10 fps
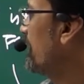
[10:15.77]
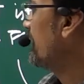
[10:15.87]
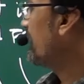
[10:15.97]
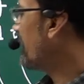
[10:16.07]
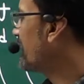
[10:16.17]

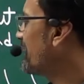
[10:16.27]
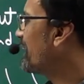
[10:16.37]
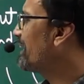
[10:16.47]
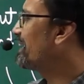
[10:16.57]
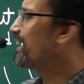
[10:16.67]

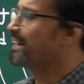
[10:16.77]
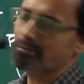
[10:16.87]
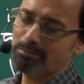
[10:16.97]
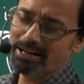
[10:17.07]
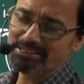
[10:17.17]
aggregate
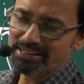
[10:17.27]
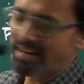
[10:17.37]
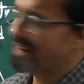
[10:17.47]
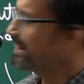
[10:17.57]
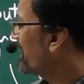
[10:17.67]

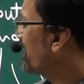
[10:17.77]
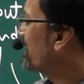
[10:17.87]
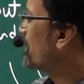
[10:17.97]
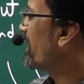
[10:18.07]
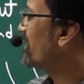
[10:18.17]

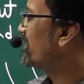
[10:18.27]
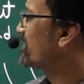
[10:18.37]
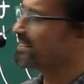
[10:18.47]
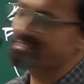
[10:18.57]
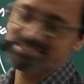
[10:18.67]
demand
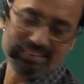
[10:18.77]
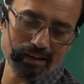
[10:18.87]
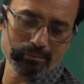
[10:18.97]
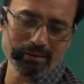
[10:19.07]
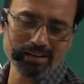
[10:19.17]
just
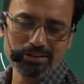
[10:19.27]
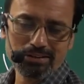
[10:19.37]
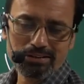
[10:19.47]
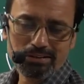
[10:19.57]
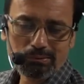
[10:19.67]
determine
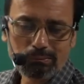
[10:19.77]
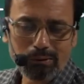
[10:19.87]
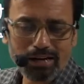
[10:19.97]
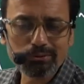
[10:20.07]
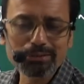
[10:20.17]

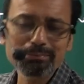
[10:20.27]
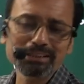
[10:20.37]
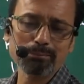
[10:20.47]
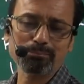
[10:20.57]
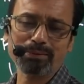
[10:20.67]
what will be
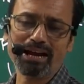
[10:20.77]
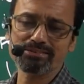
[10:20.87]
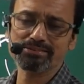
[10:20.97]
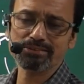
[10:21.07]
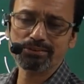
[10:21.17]
the
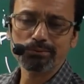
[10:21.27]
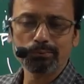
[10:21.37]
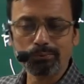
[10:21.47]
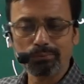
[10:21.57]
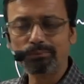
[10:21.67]
price
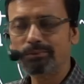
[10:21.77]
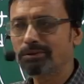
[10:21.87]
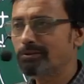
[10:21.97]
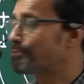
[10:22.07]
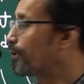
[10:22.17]

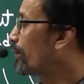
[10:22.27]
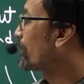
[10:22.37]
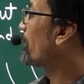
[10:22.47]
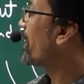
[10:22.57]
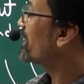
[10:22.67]
for
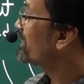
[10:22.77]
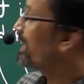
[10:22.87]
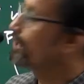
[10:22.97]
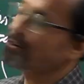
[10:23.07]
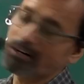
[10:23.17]
what the
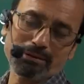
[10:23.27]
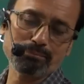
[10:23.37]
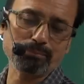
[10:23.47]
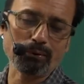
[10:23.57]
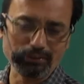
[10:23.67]
economy
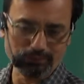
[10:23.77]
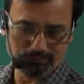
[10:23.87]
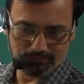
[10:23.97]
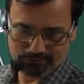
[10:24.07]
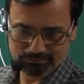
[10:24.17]

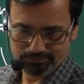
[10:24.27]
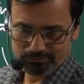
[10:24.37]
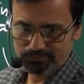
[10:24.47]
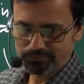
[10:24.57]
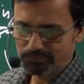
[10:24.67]
produce.
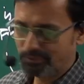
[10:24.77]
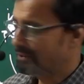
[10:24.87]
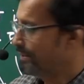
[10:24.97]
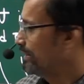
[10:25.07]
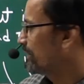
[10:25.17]

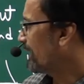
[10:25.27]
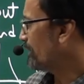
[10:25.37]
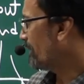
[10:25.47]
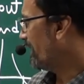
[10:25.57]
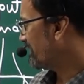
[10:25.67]
Try to
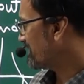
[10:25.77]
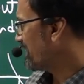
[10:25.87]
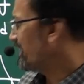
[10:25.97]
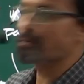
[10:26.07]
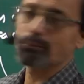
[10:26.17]
understand
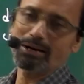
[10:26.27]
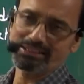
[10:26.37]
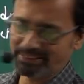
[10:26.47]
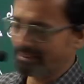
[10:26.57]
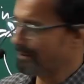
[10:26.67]
here one
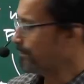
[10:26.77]
thing.